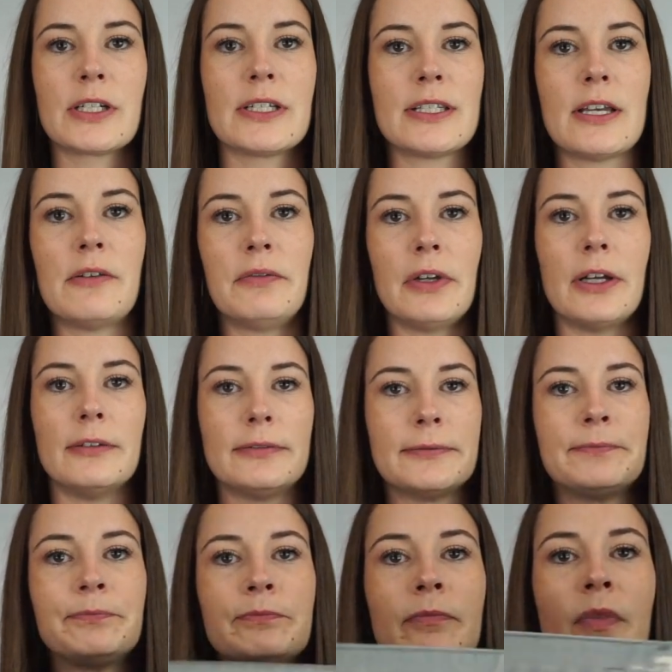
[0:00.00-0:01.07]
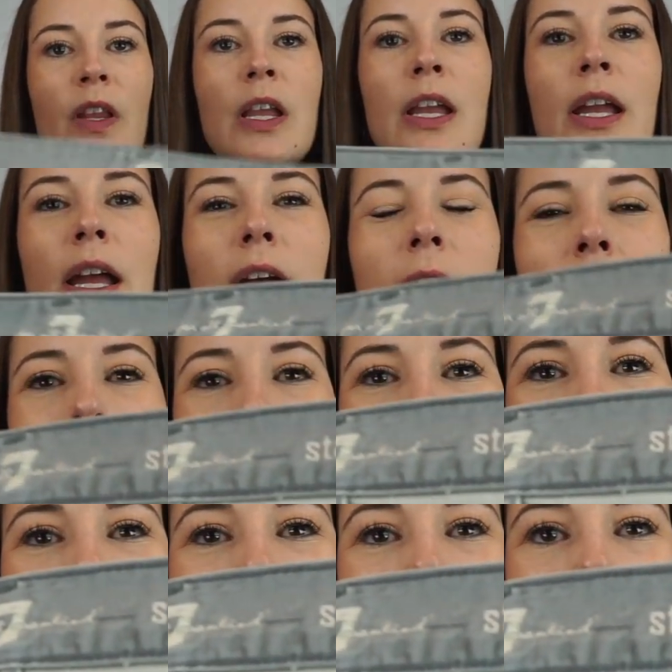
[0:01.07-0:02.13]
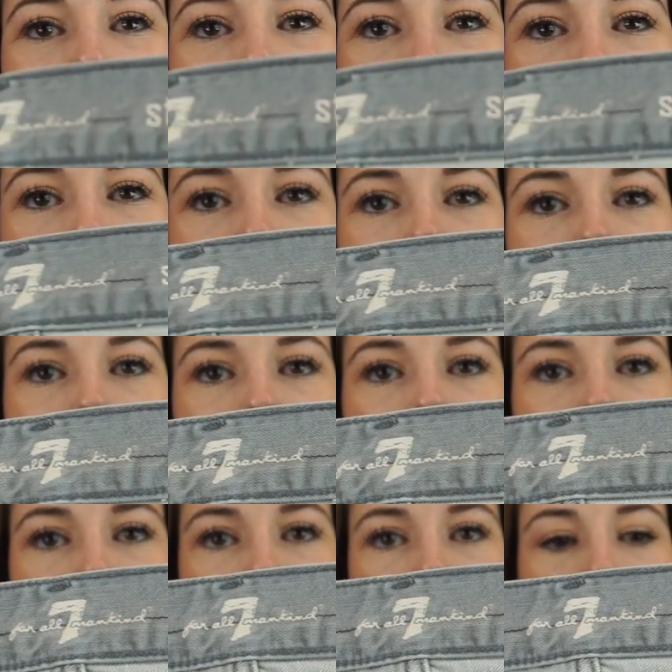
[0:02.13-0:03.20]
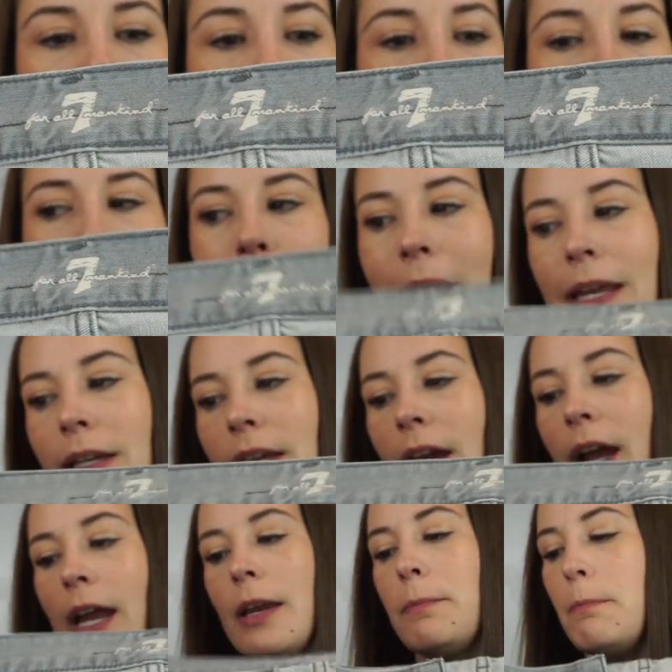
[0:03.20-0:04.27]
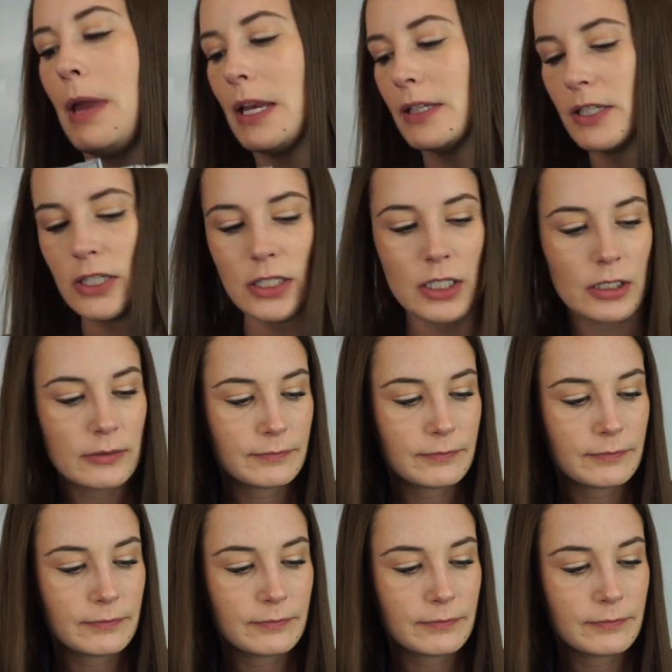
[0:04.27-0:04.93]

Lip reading: itself off. But these are 7 for All Mankind men's